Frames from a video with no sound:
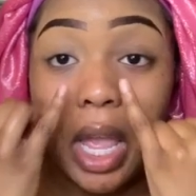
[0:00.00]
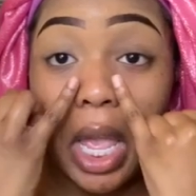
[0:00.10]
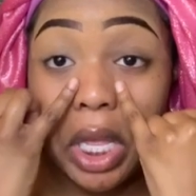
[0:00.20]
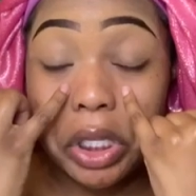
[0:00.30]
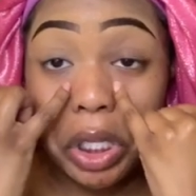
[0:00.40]

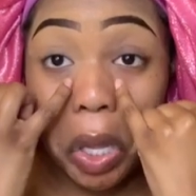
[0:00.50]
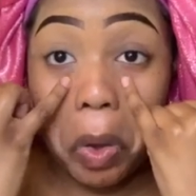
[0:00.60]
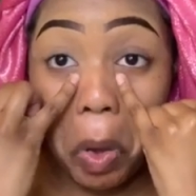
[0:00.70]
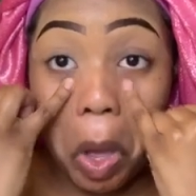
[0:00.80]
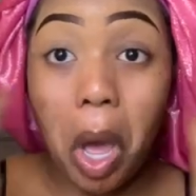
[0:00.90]
And
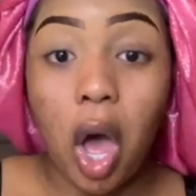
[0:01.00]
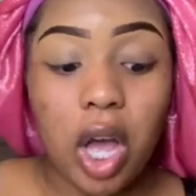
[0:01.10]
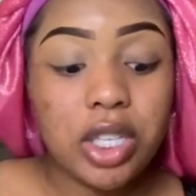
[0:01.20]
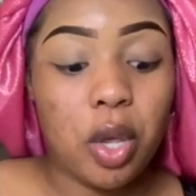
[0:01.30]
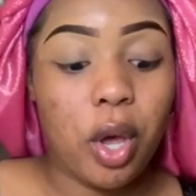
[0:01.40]
so
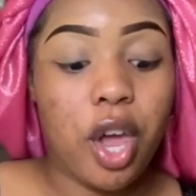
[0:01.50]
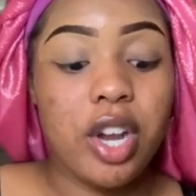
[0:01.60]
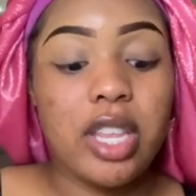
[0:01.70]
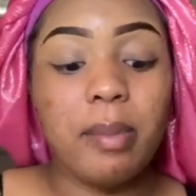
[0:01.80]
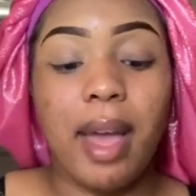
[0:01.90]
also
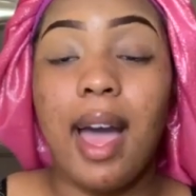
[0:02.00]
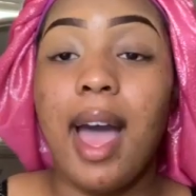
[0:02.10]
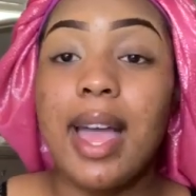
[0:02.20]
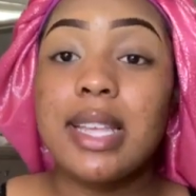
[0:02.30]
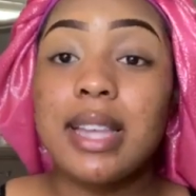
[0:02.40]
underneath my
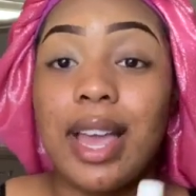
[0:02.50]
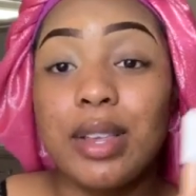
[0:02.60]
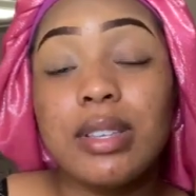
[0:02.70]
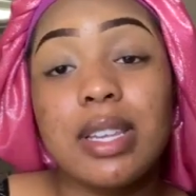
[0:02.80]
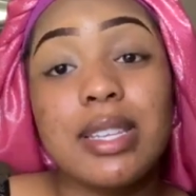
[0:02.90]
eyes, I
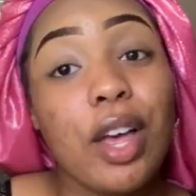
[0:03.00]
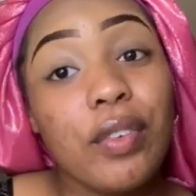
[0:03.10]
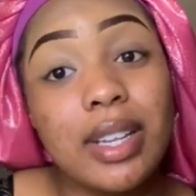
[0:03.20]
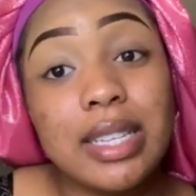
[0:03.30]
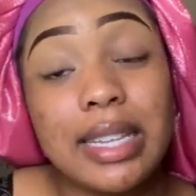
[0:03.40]
use this e.l.f.
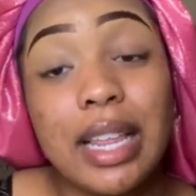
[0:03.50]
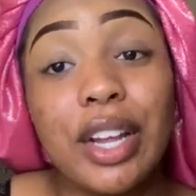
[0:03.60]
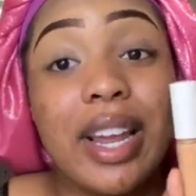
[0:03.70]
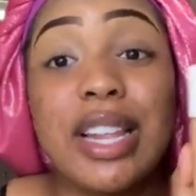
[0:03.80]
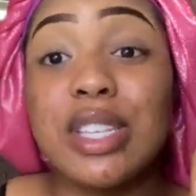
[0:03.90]
concealer,
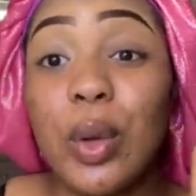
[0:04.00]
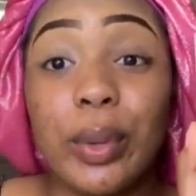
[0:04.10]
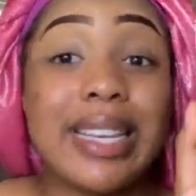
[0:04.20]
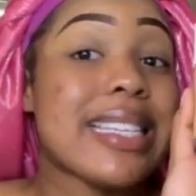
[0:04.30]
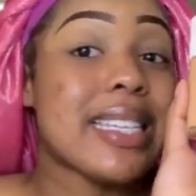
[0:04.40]
and it's
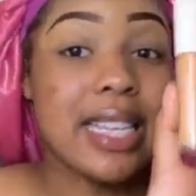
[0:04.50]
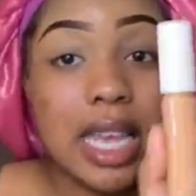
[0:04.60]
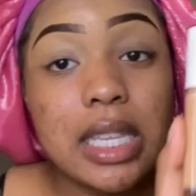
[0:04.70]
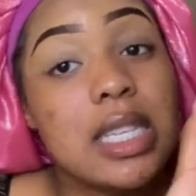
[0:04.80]
only $6.